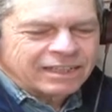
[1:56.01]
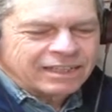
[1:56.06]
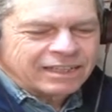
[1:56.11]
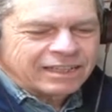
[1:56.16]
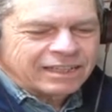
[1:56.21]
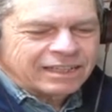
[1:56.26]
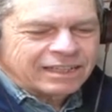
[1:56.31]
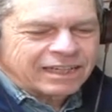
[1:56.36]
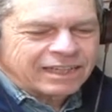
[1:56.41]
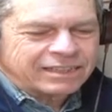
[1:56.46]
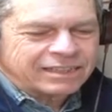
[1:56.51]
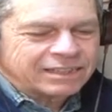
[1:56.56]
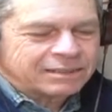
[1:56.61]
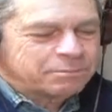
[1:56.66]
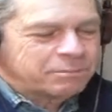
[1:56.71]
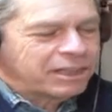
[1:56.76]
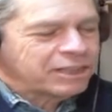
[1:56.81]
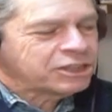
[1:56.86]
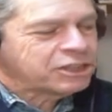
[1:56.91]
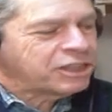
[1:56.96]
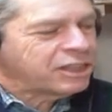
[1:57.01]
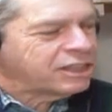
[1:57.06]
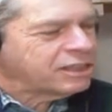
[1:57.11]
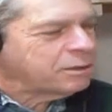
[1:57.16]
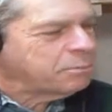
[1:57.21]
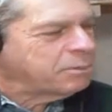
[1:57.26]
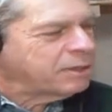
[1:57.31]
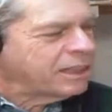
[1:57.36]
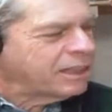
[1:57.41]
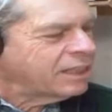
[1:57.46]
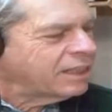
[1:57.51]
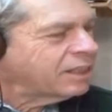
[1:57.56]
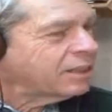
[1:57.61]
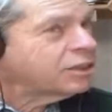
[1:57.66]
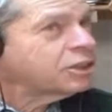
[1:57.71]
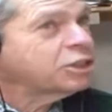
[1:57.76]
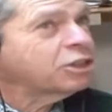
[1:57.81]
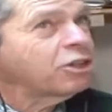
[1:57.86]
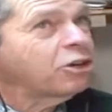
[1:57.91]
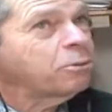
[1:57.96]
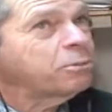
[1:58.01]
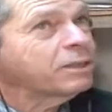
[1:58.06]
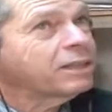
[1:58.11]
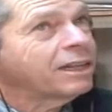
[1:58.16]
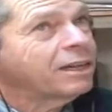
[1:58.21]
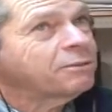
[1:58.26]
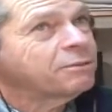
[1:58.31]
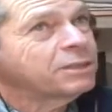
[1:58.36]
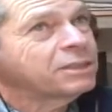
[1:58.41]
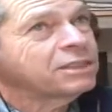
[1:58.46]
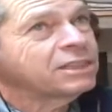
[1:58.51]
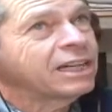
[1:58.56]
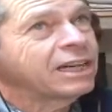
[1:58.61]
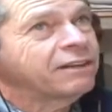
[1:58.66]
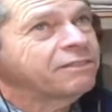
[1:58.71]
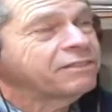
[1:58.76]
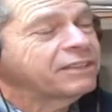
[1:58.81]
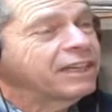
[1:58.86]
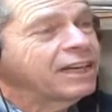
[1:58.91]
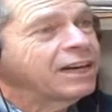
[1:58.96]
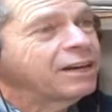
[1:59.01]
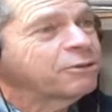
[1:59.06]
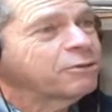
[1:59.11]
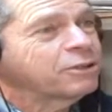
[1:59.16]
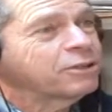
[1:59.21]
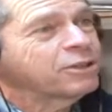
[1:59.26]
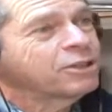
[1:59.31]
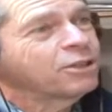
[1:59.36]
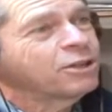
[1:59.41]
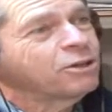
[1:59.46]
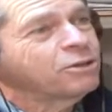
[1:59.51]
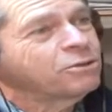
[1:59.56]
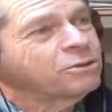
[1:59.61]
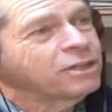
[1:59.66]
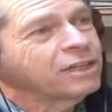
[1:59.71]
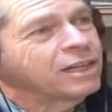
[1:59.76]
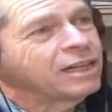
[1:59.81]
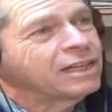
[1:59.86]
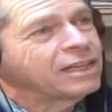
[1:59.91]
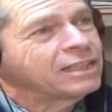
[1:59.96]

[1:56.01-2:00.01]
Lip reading: I did mention at the beginning of the show, but that was half an hour ago.